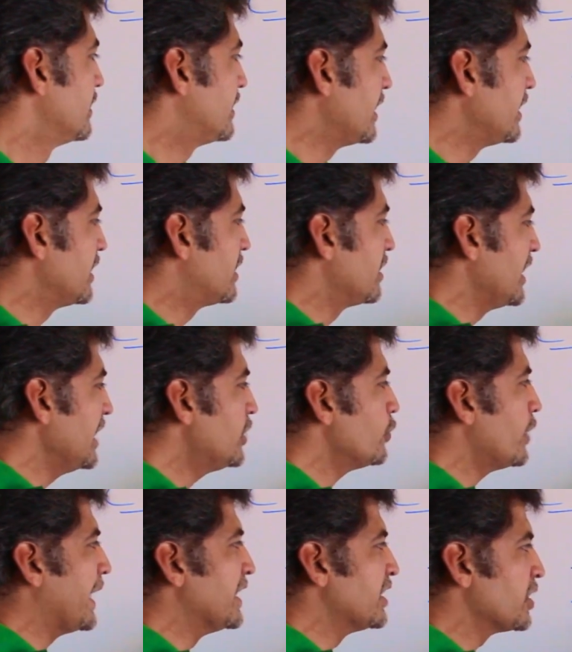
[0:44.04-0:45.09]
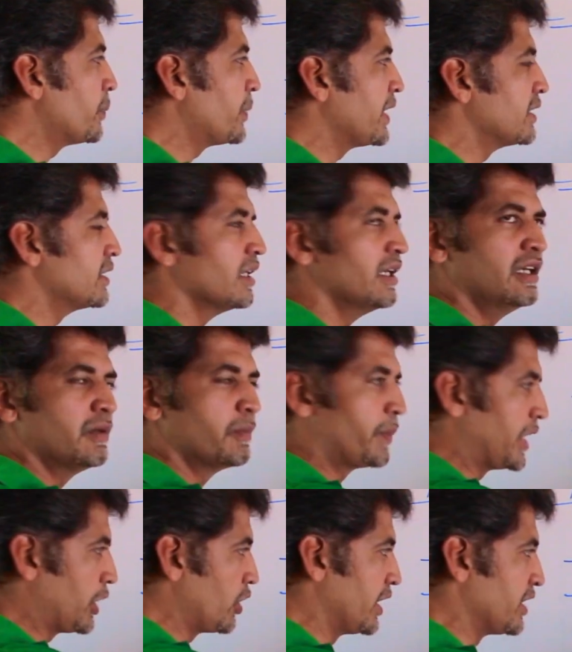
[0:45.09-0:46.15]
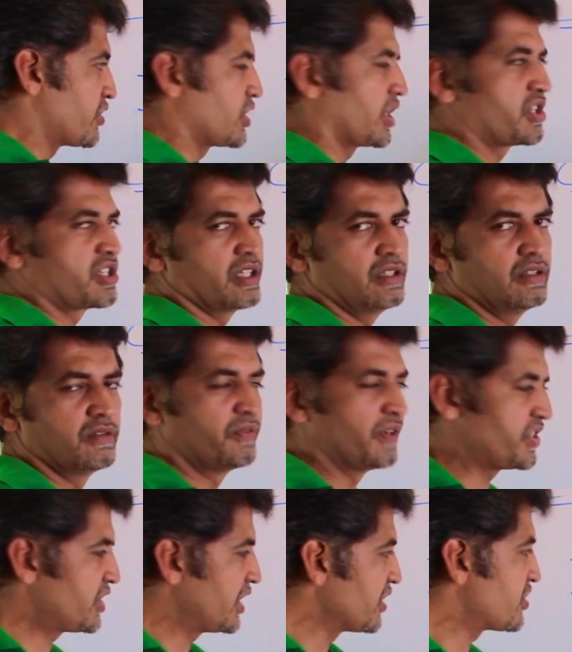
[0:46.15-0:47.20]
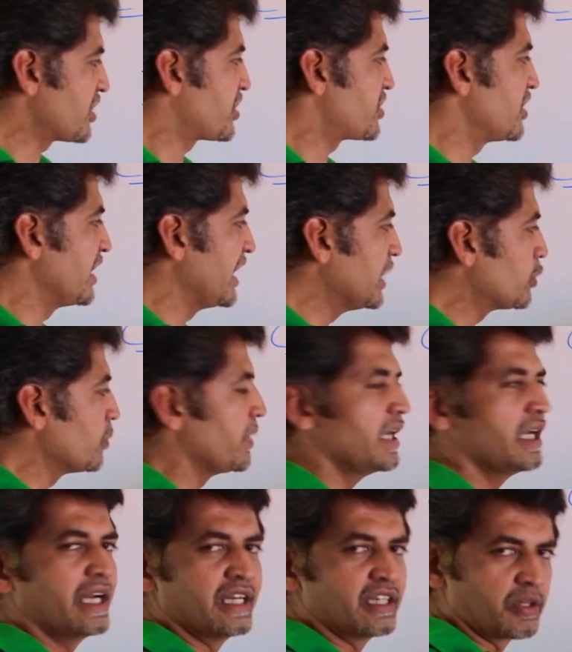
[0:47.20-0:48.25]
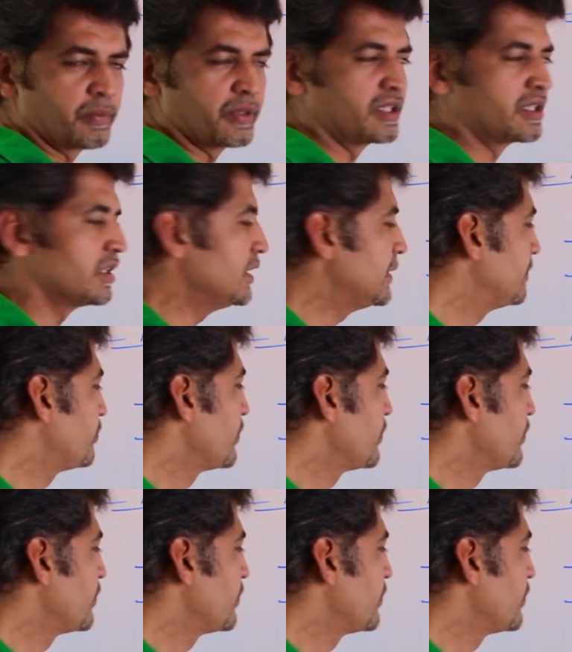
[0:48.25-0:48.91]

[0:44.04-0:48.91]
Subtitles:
then it need to interpret the particular instruction, fetch the instruction need to be interpreted.